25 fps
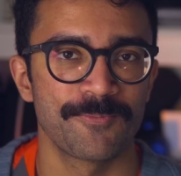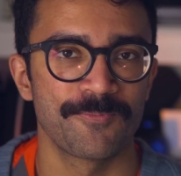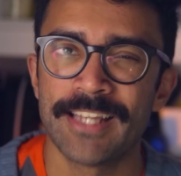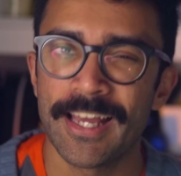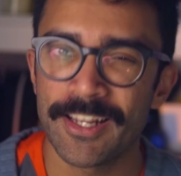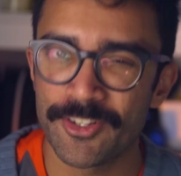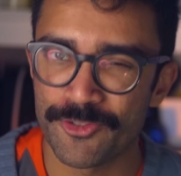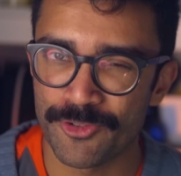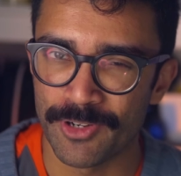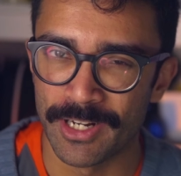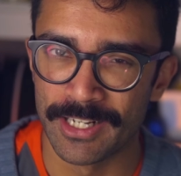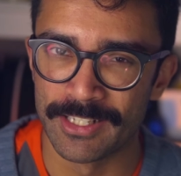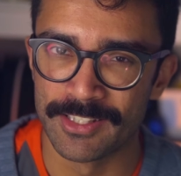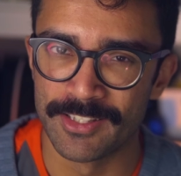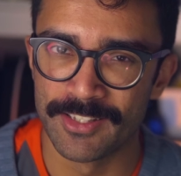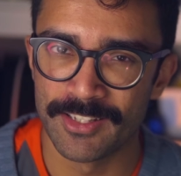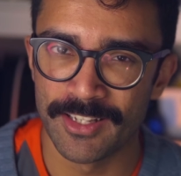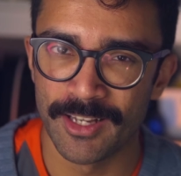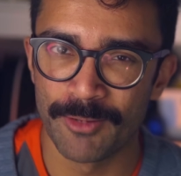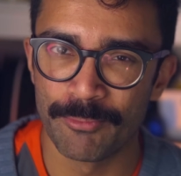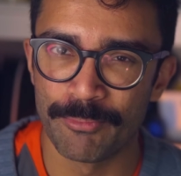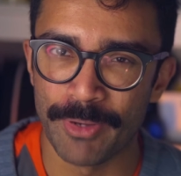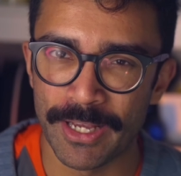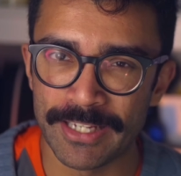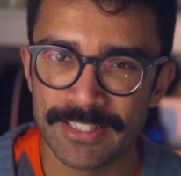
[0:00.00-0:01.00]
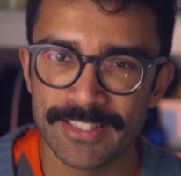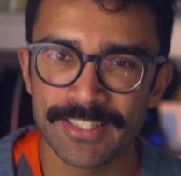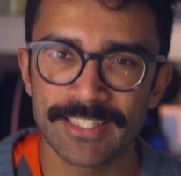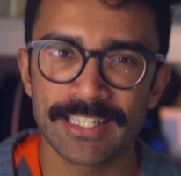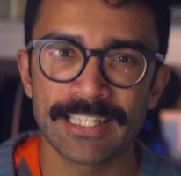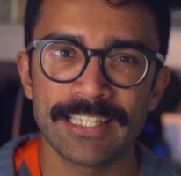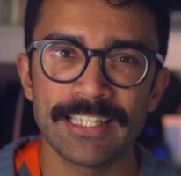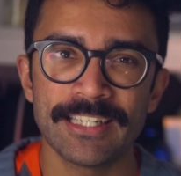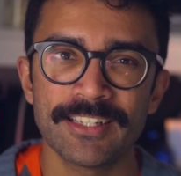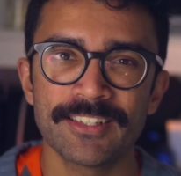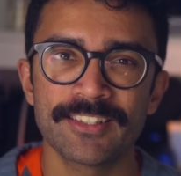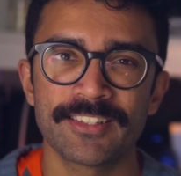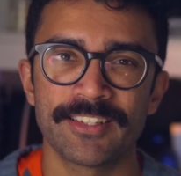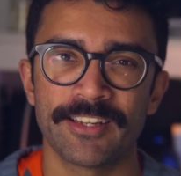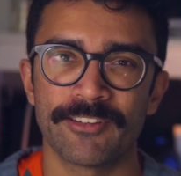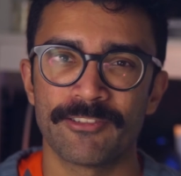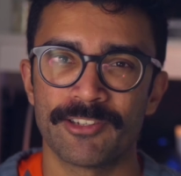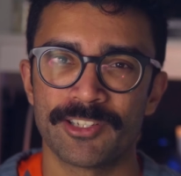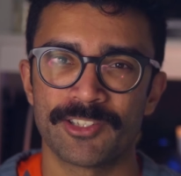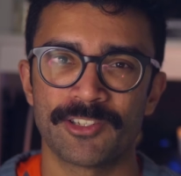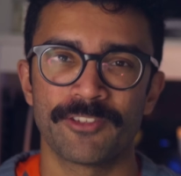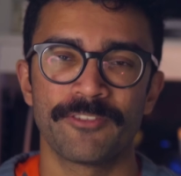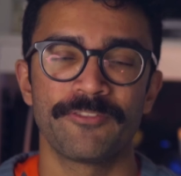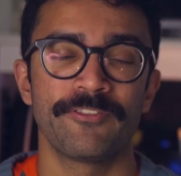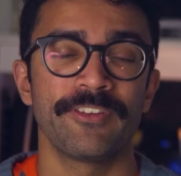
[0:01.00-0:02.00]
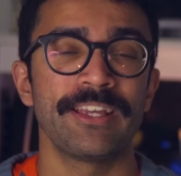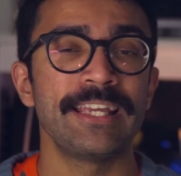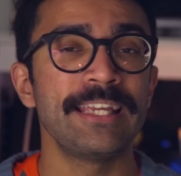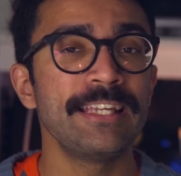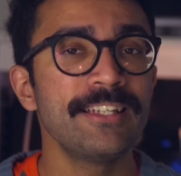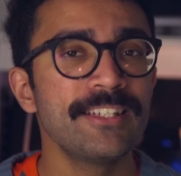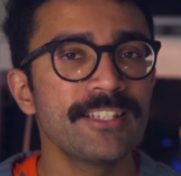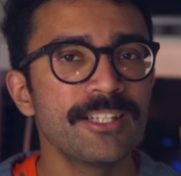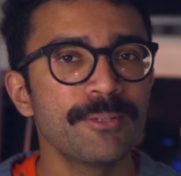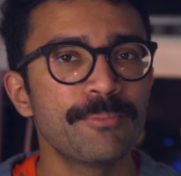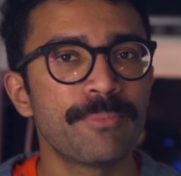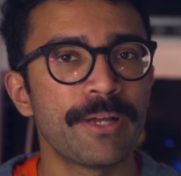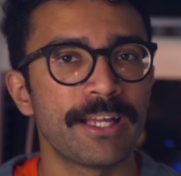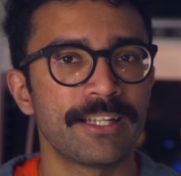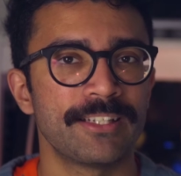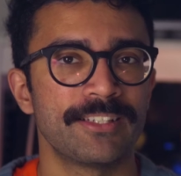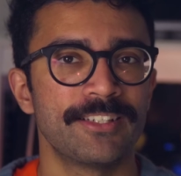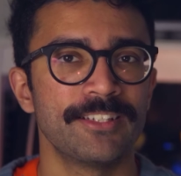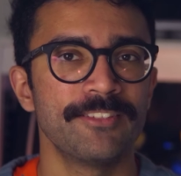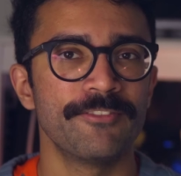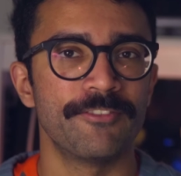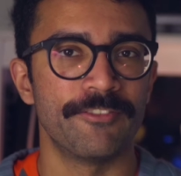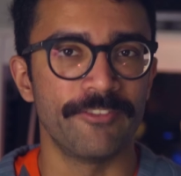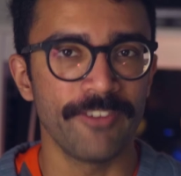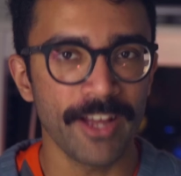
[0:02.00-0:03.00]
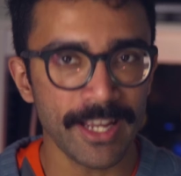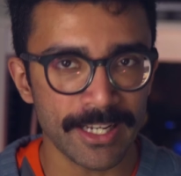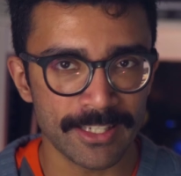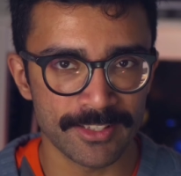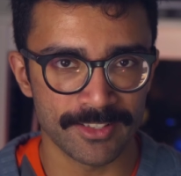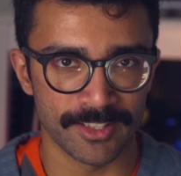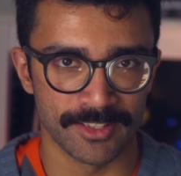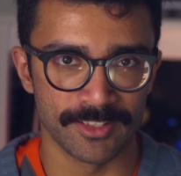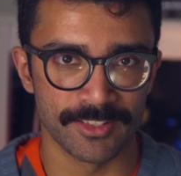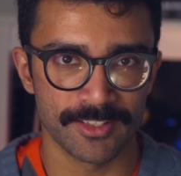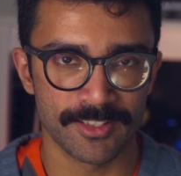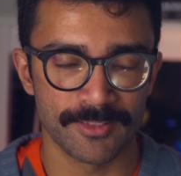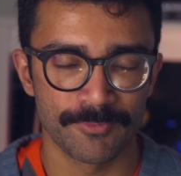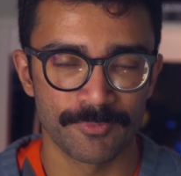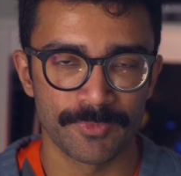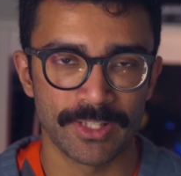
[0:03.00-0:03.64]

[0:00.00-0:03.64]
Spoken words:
Tetrads are basically a series of independent vectors